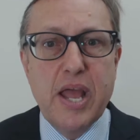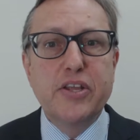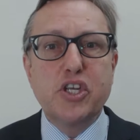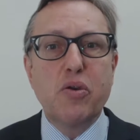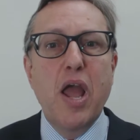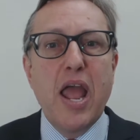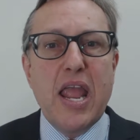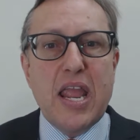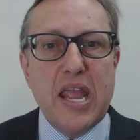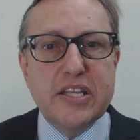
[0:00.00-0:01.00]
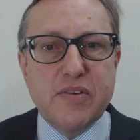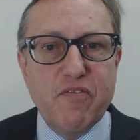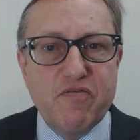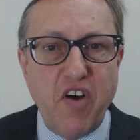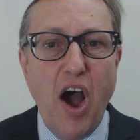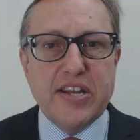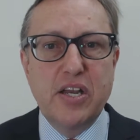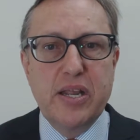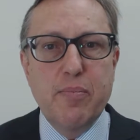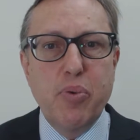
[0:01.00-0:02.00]
So it's
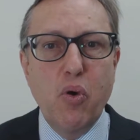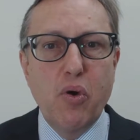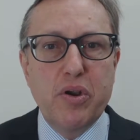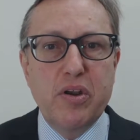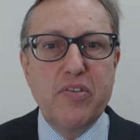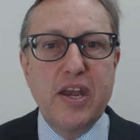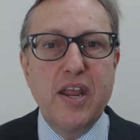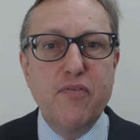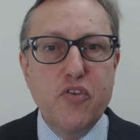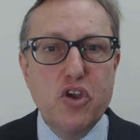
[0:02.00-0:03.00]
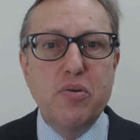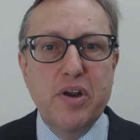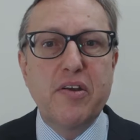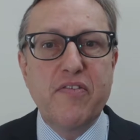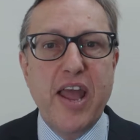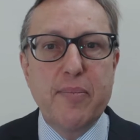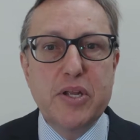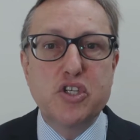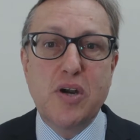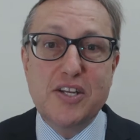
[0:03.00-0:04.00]
vitally important that if you're in a
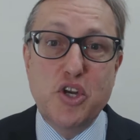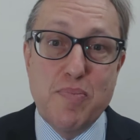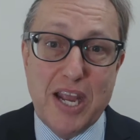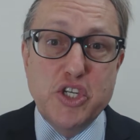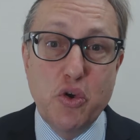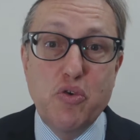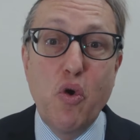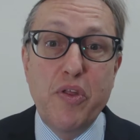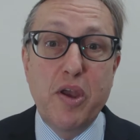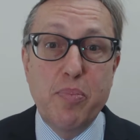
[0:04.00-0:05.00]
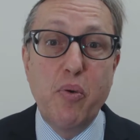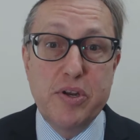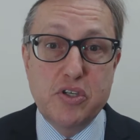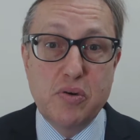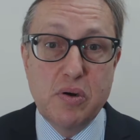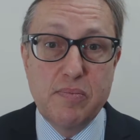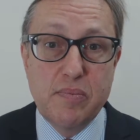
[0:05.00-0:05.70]
family trust, make sure you're the appointor.